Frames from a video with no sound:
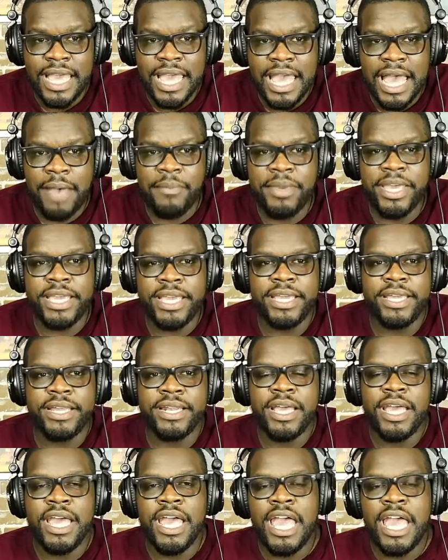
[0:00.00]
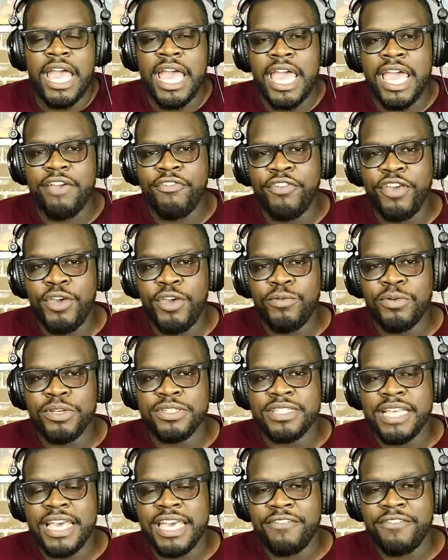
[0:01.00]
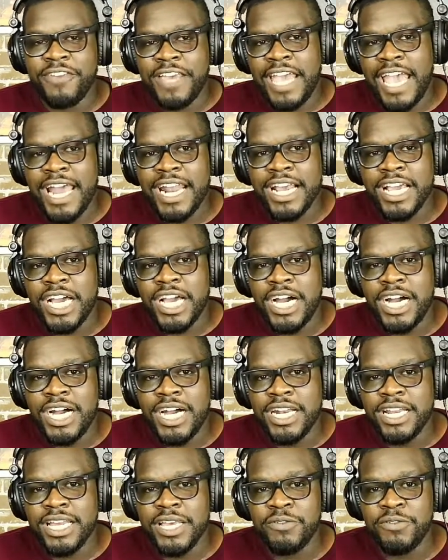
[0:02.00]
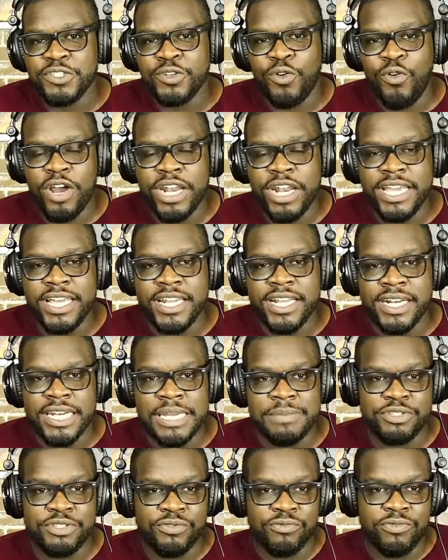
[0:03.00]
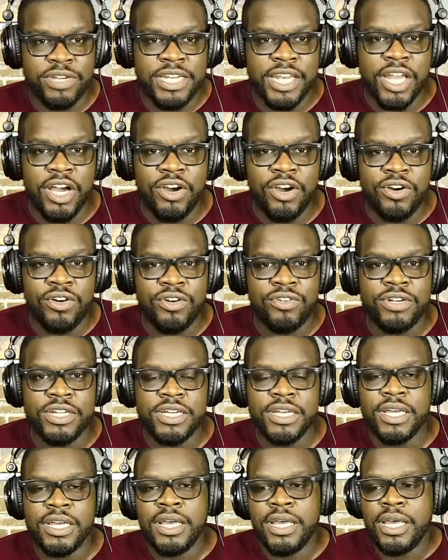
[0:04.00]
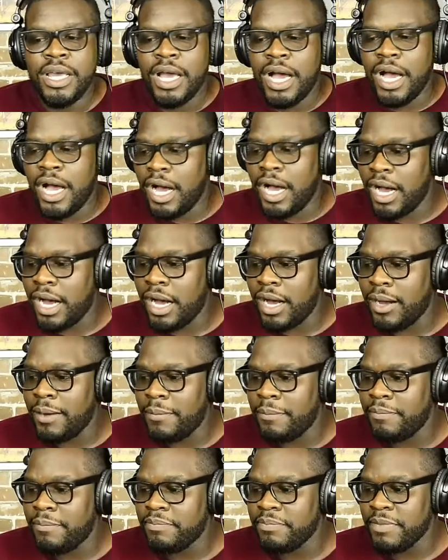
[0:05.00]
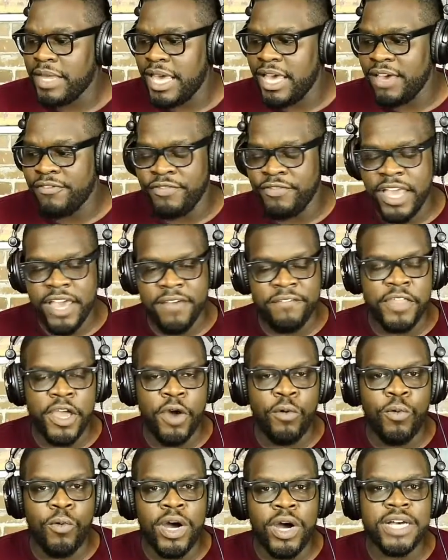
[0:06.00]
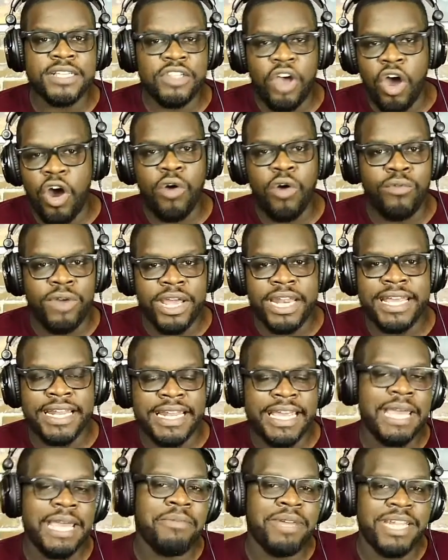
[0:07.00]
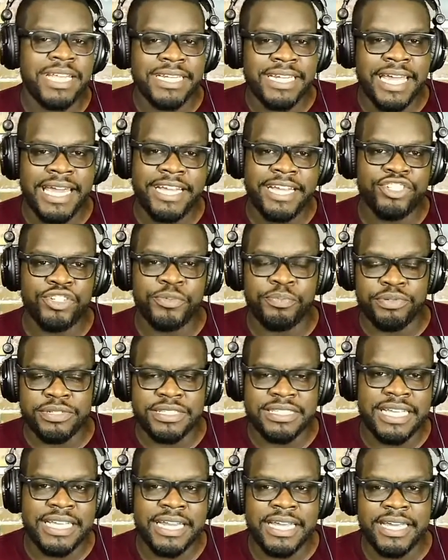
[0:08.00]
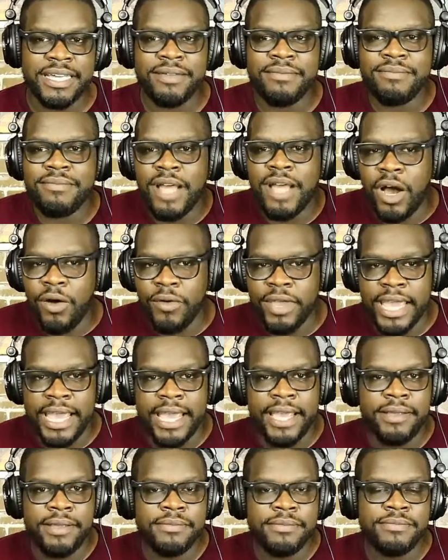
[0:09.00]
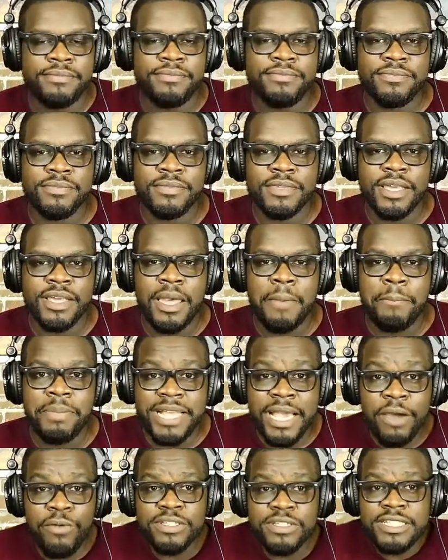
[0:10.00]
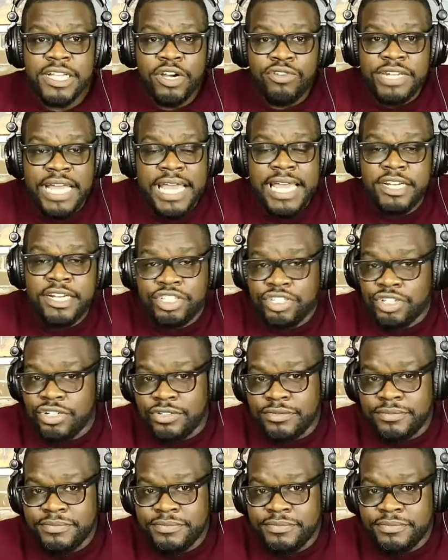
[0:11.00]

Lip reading: I mean, if he had a gun and he was going to get a clip to reload, if there was already an imminent danger presented, okay, but there was no danger.